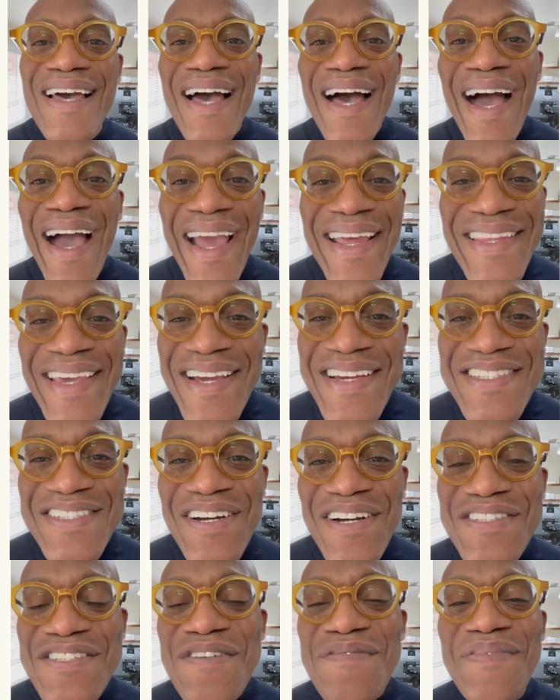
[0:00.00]
Hi there, it's
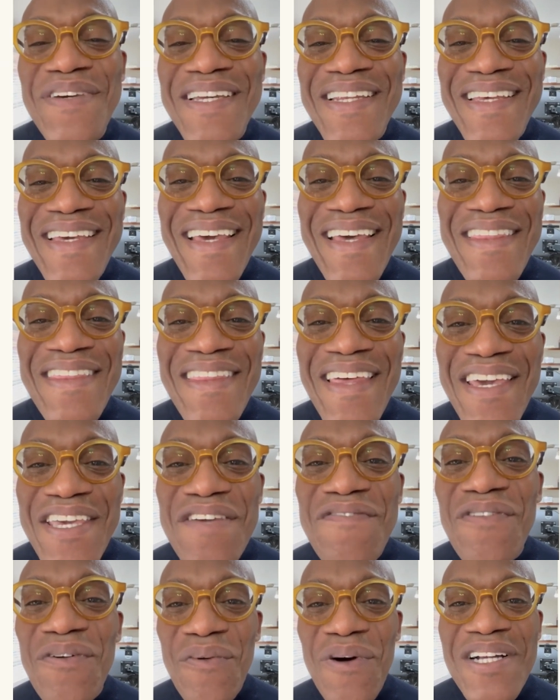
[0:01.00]
Dr. Obidi, and thank
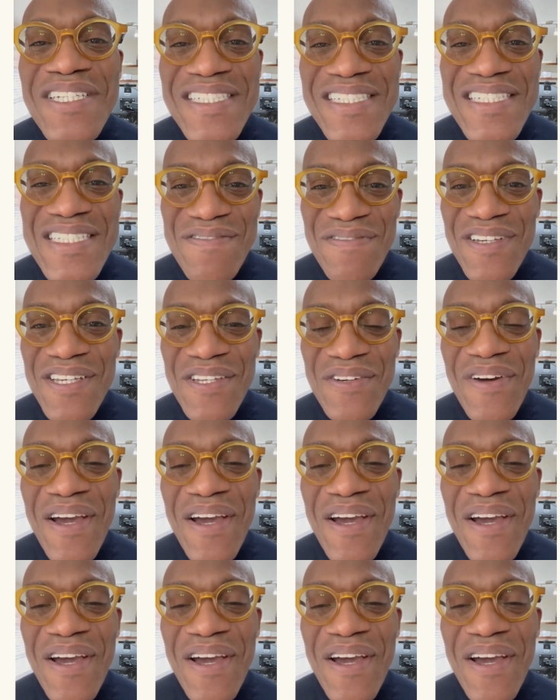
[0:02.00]
you for watching this video.